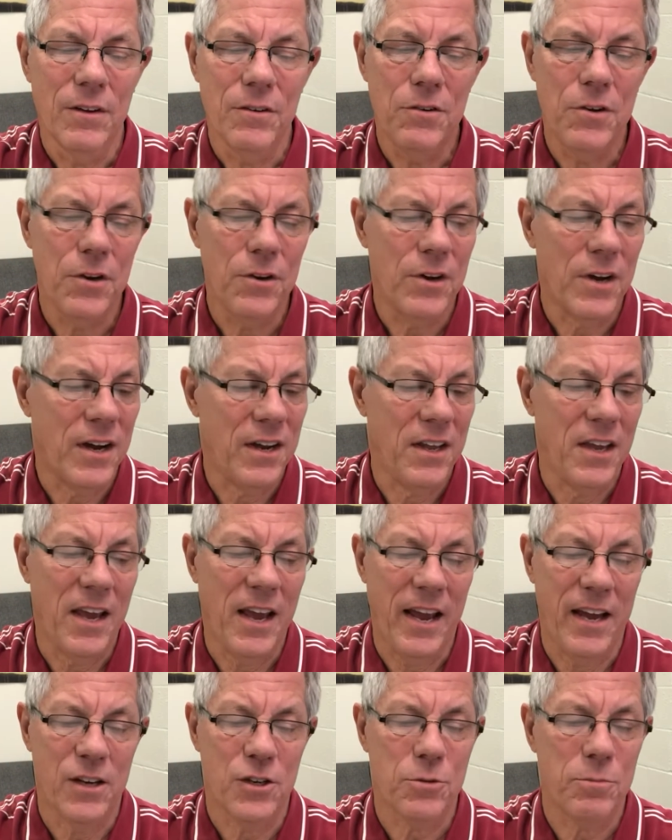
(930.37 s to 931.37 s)
Do not
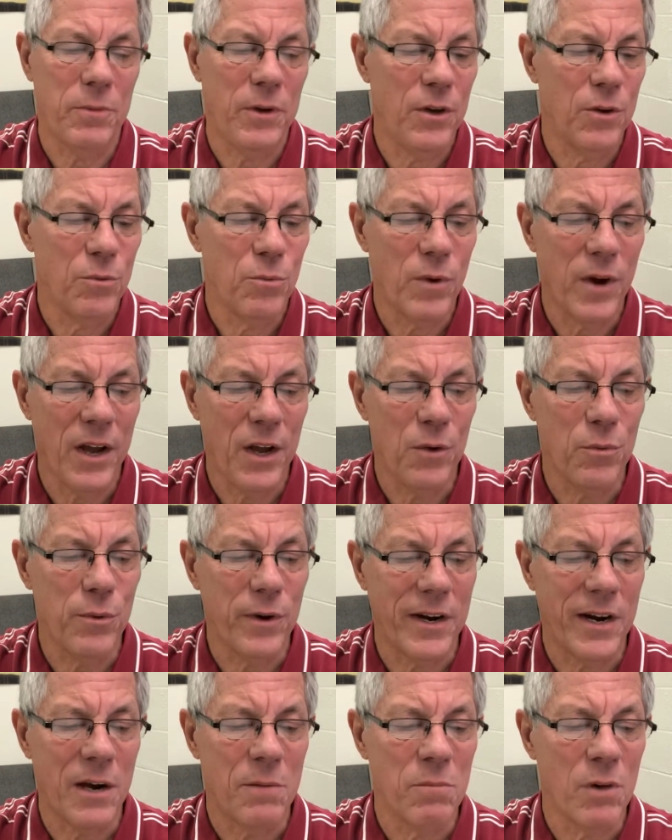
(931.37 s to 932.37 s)
cast me away
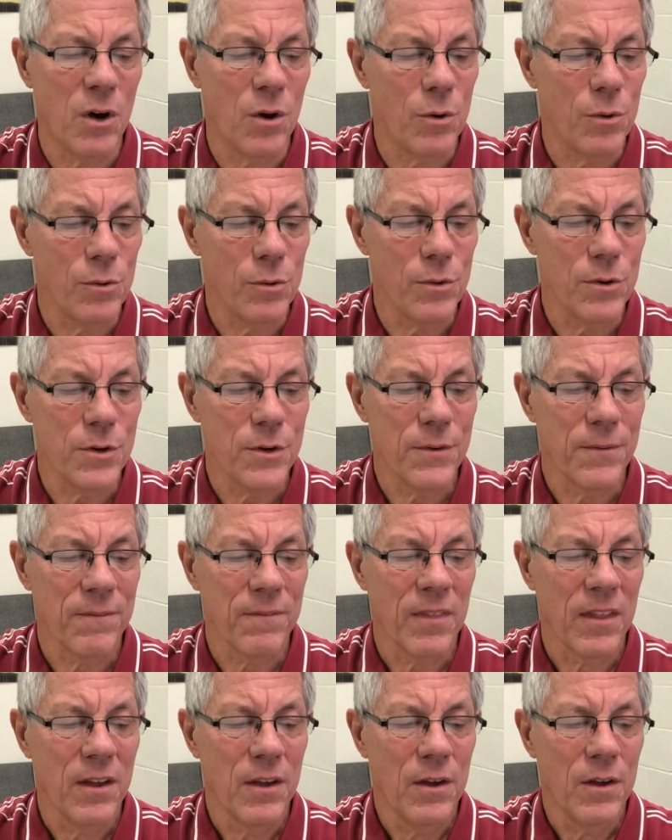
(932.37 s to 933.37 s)
when I'm old.
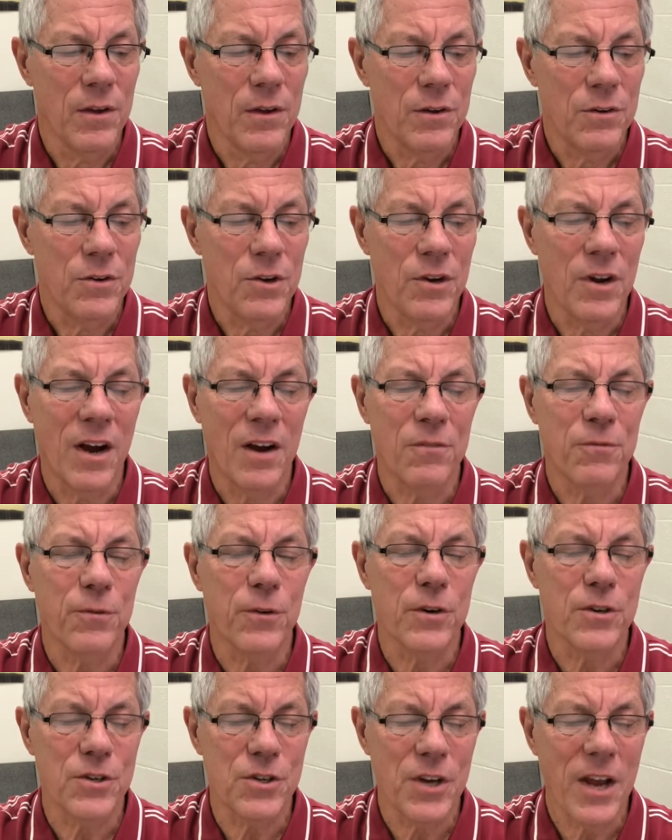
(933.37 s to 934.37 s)
Do not
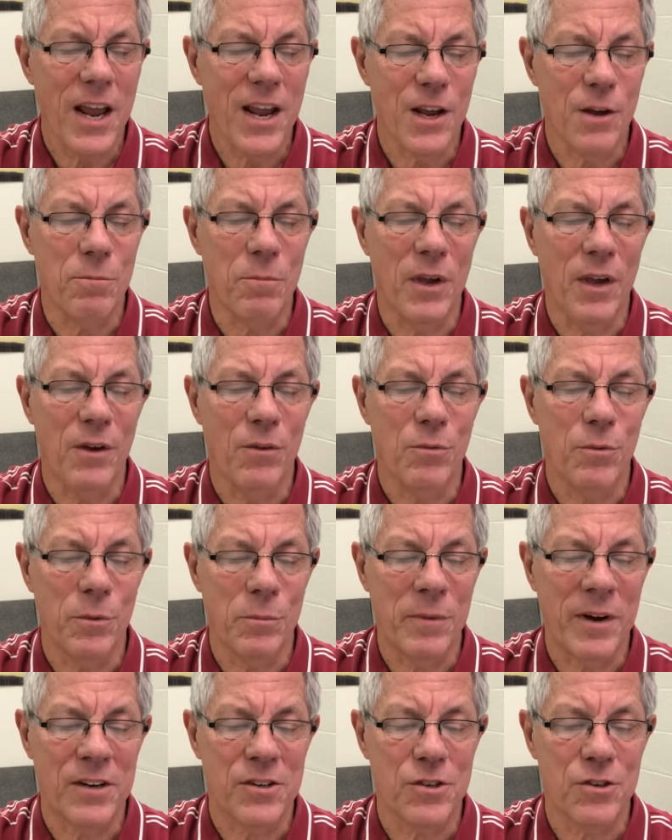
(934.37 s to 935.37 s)
forsake me when
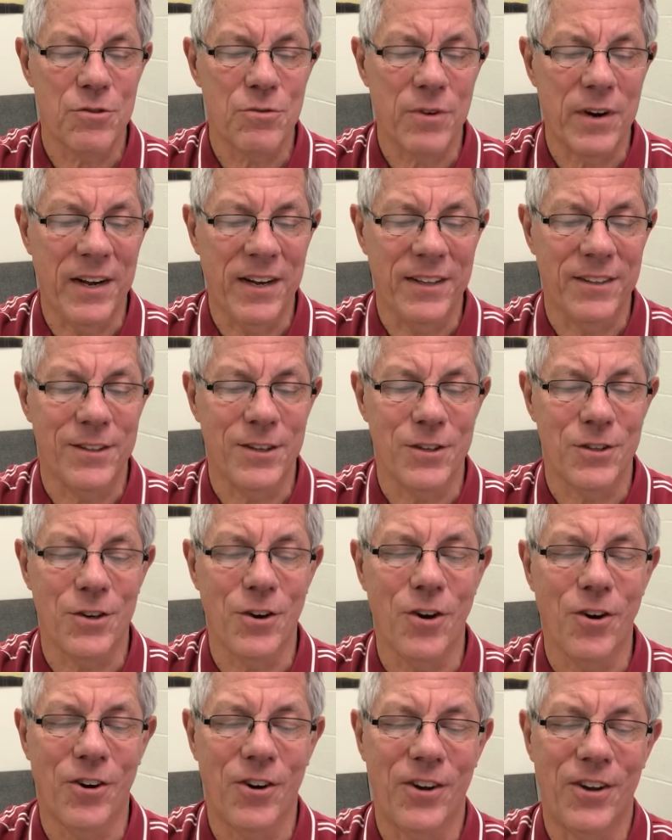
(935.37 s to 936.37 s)
my strength is
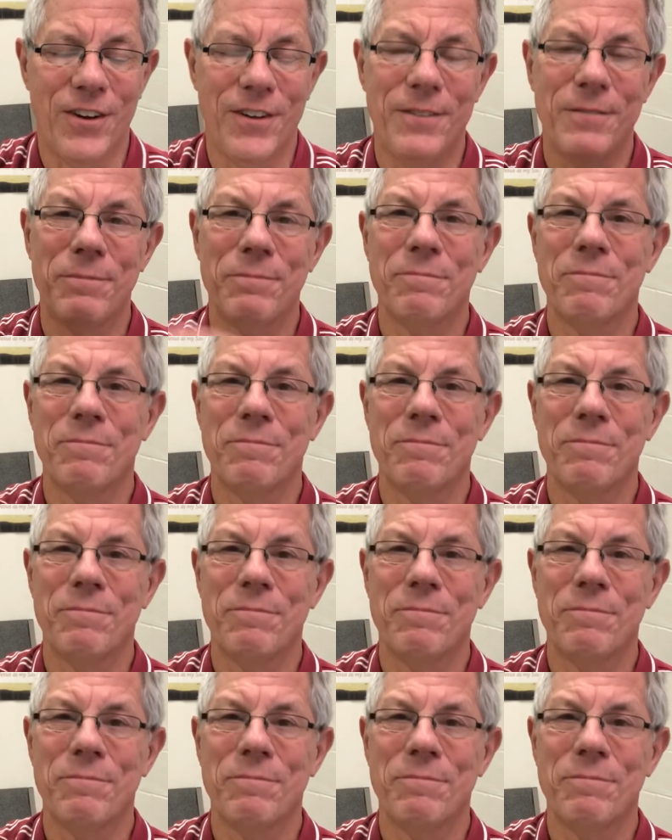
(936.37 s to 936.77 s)
gone.